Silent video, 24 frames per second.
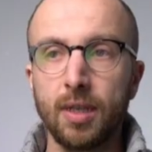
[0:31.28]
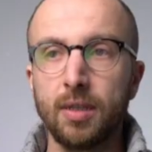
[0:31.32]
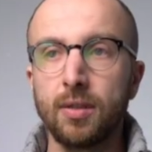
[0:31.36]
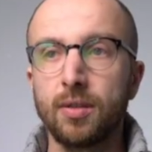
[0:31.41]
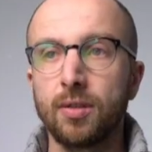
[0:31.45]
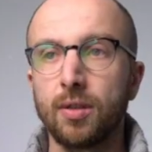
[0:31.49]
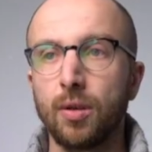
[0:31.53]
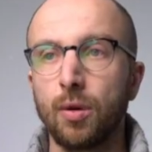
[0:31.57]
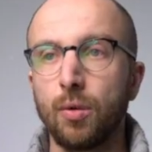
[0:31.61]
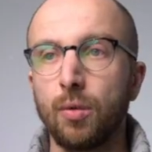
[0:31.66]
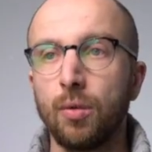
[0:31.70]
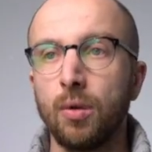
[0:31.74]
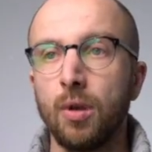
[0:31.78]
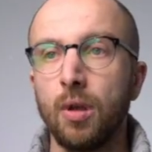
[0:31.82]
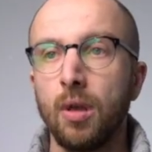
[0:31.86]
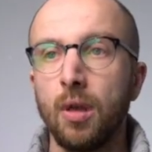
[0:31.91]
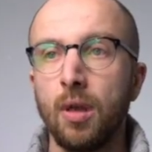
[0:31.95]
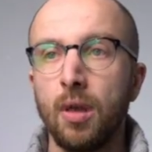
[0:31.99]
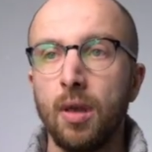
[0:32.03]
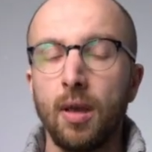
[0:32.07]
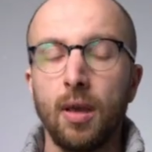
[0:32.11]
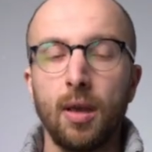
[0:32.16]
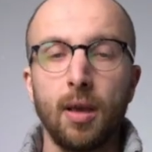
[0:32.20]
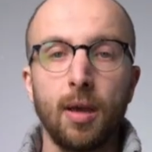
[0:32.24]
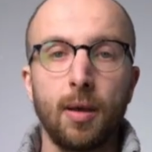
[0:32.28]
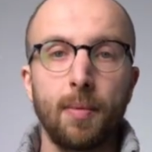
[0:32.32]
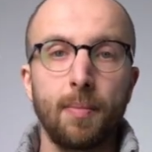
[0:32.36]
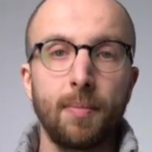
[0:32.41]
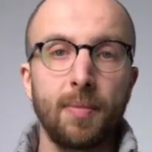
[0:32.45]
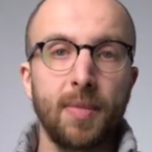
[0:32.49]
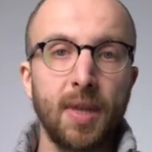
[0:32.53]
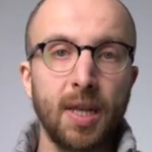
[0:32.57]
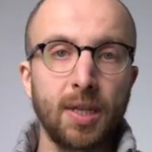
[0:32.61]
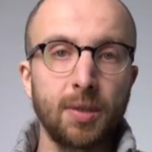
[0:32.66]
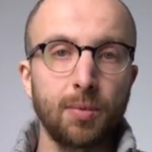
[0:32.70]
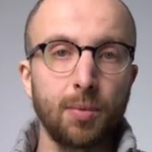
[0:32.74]
right? So
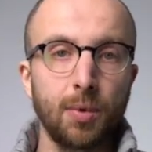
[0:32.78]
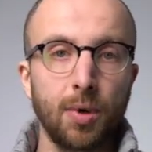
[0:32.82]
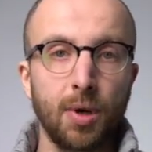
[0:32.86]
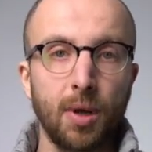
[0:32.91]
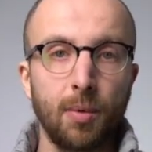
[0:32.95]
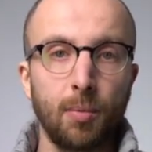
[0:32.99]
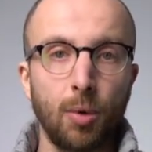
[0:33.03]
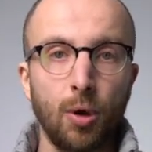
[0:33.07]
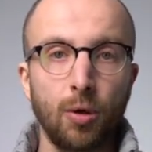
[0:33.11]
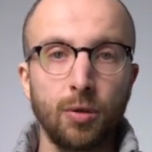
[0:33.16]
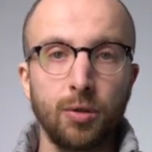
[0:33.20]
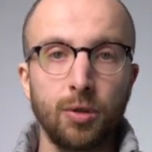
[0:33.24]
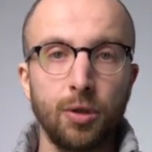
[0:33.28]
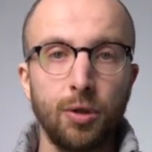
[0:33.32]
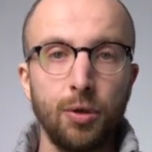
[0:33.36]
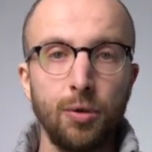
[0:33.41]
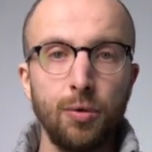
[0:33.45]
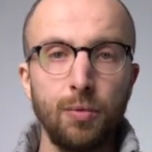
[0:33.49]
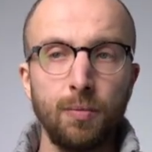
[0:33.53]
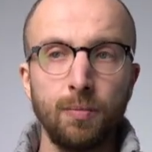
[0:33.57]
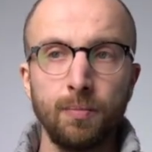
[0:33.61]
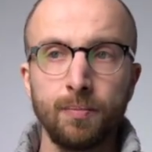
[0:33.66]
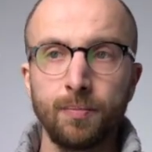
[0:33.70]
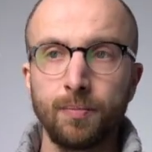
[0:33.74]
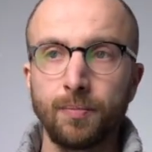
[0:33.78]
um, that's what I'm going to do.